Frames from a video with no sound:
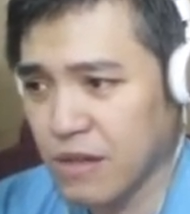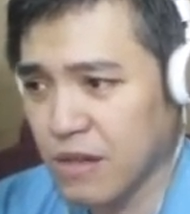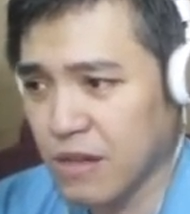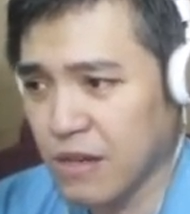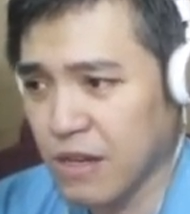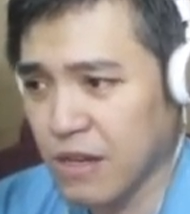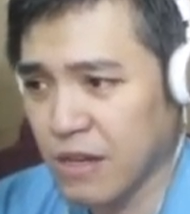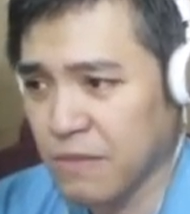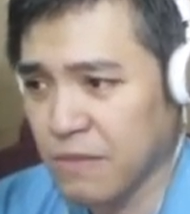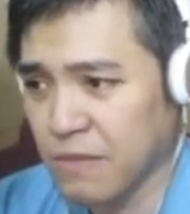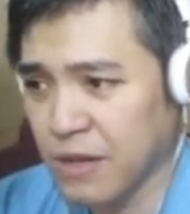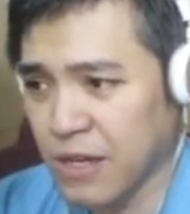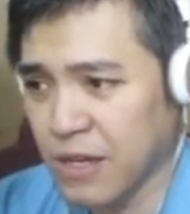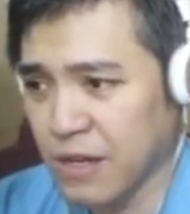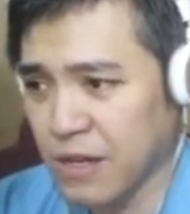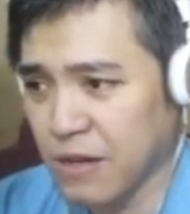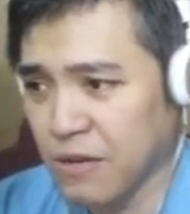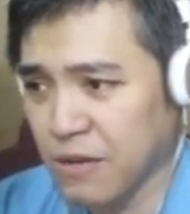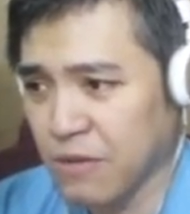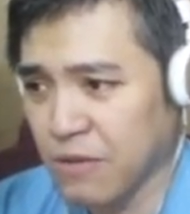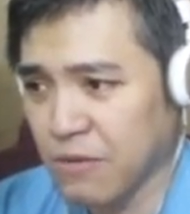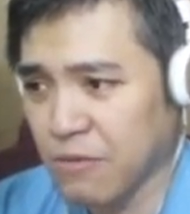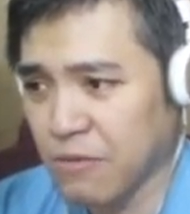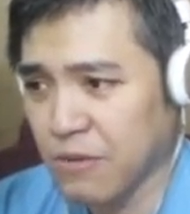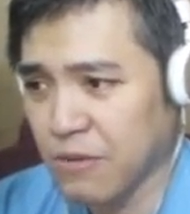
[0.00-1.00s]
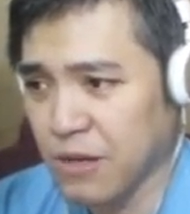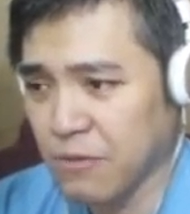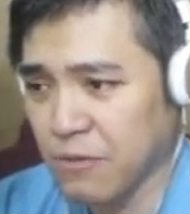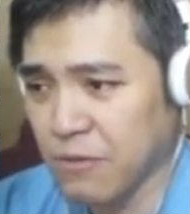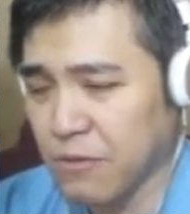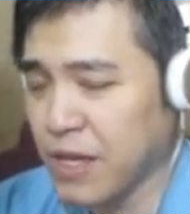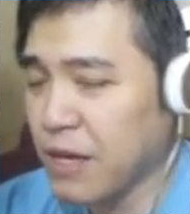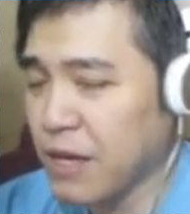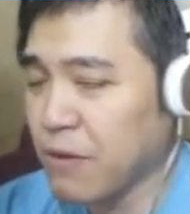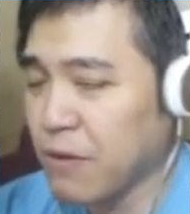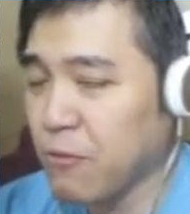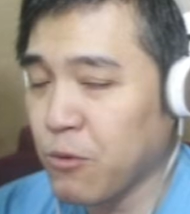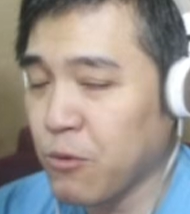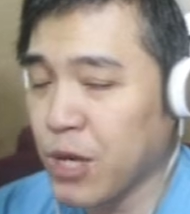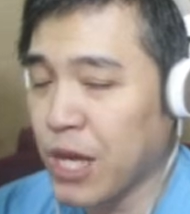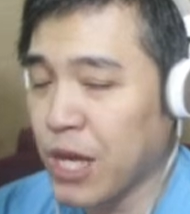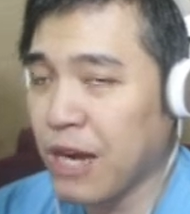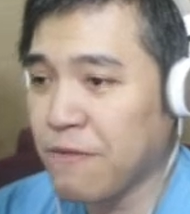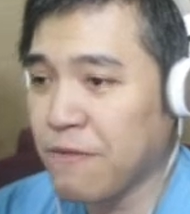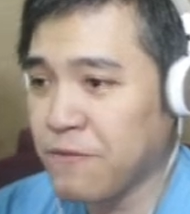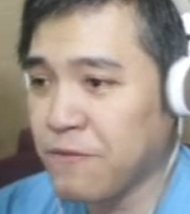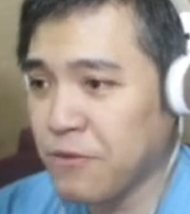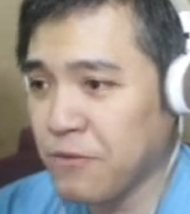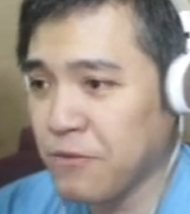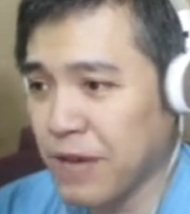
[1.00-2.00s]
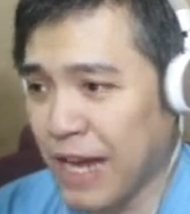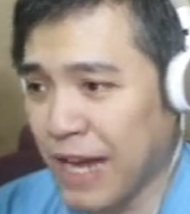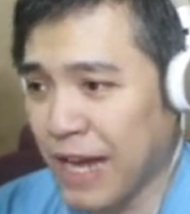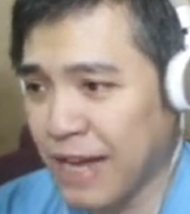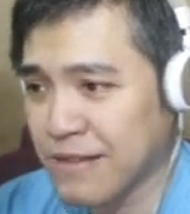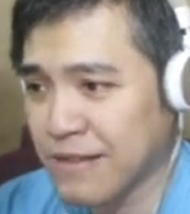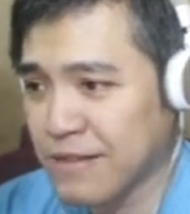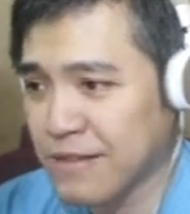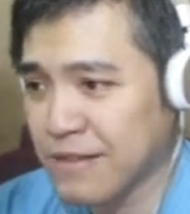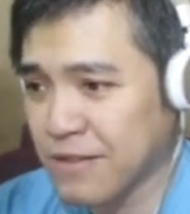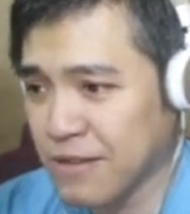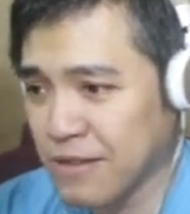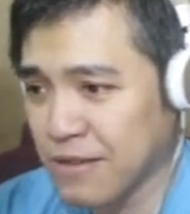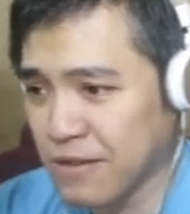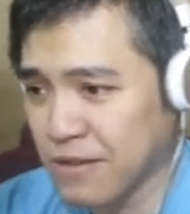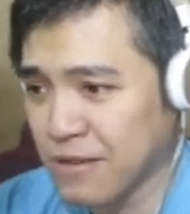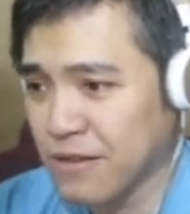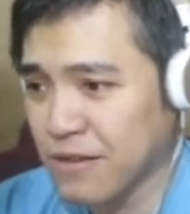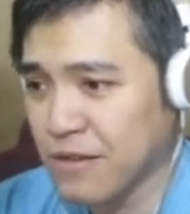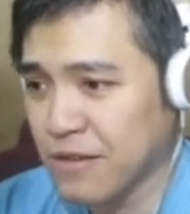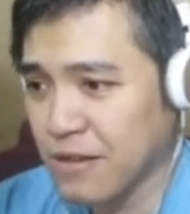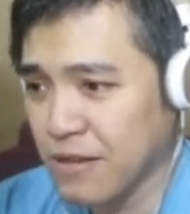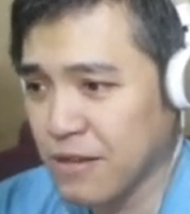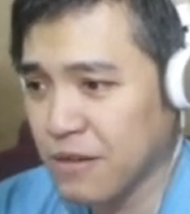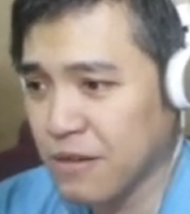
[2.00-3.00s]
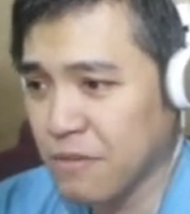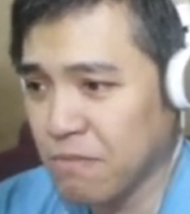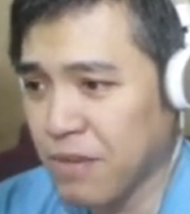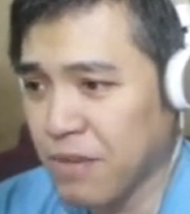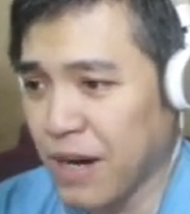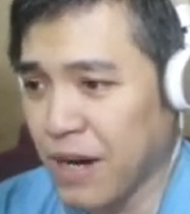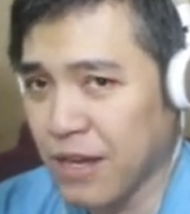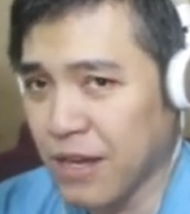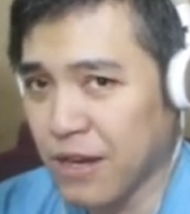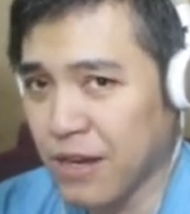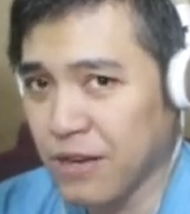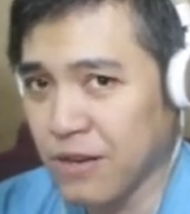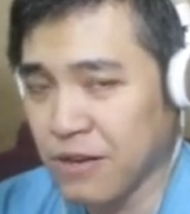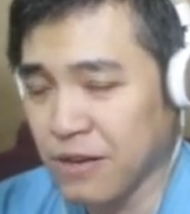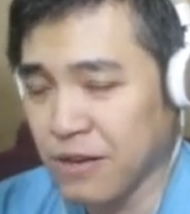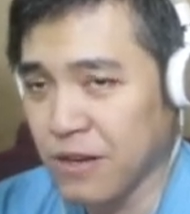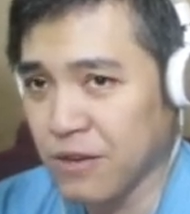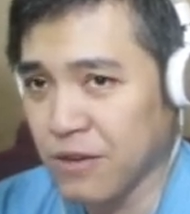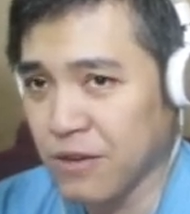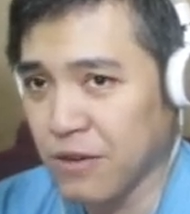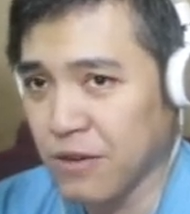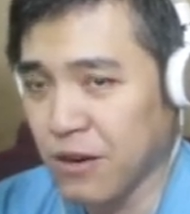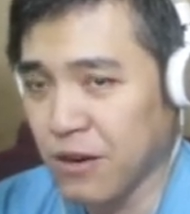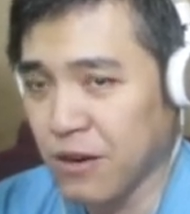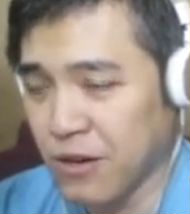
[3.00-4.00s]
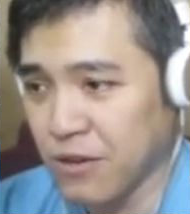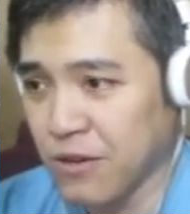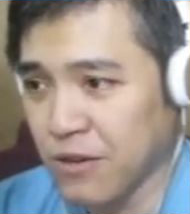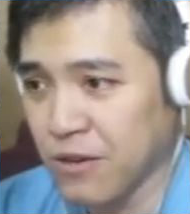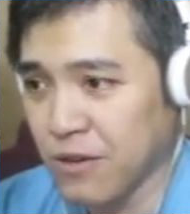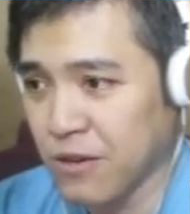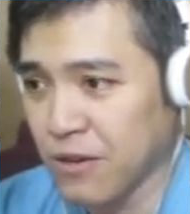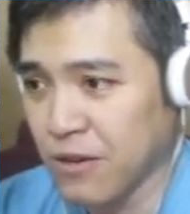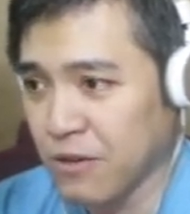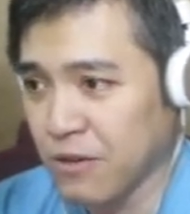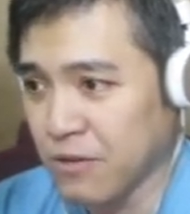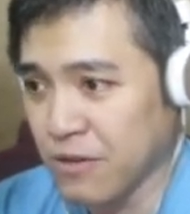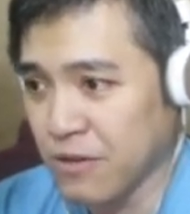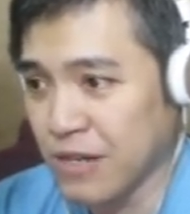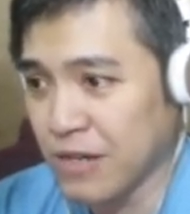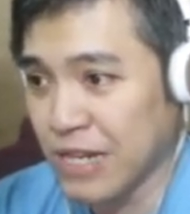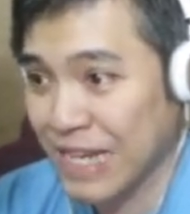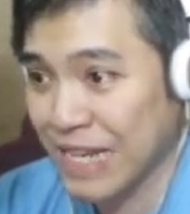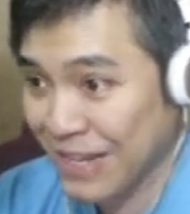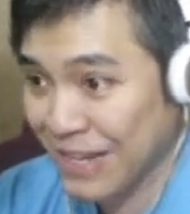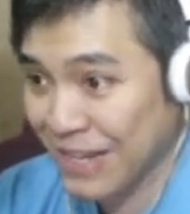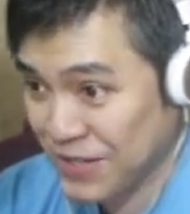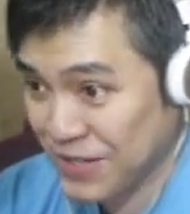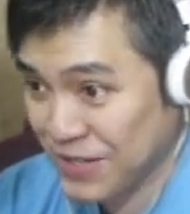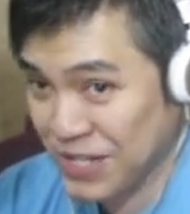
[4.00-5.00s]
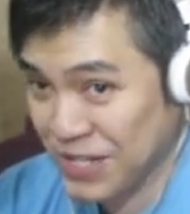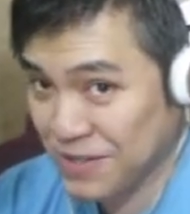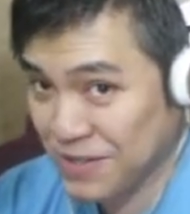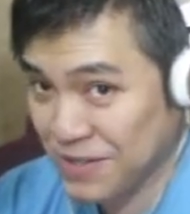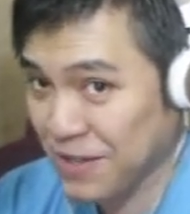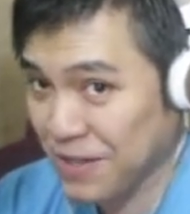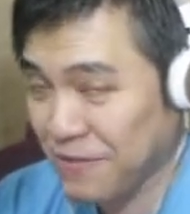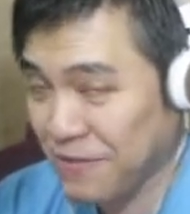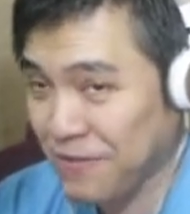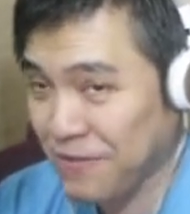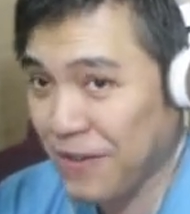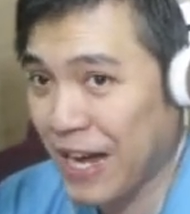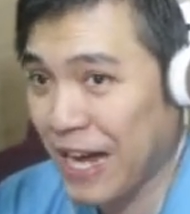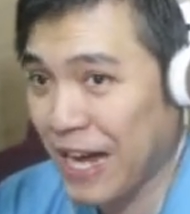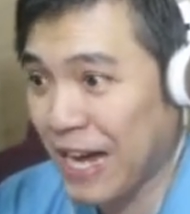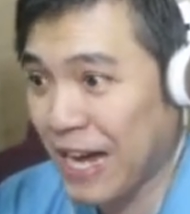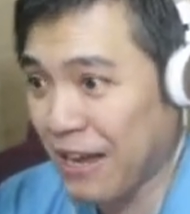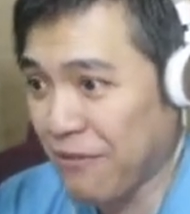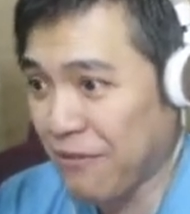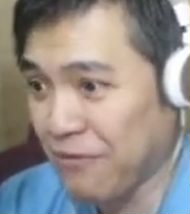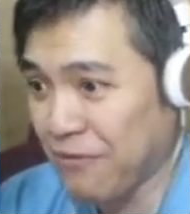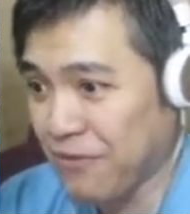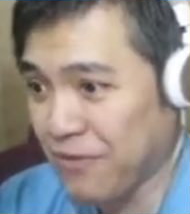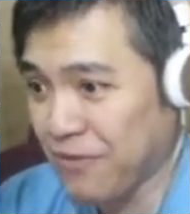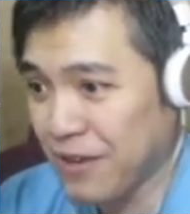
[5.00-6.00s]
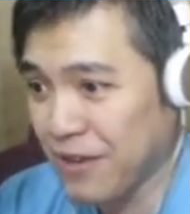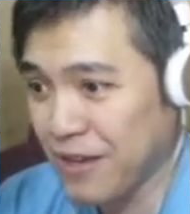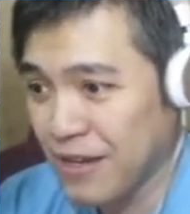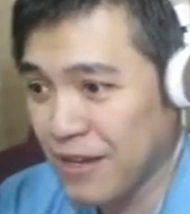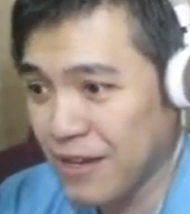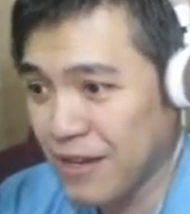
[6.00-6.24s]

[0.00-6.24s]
I mean, we have to ask her by on her own if she survived.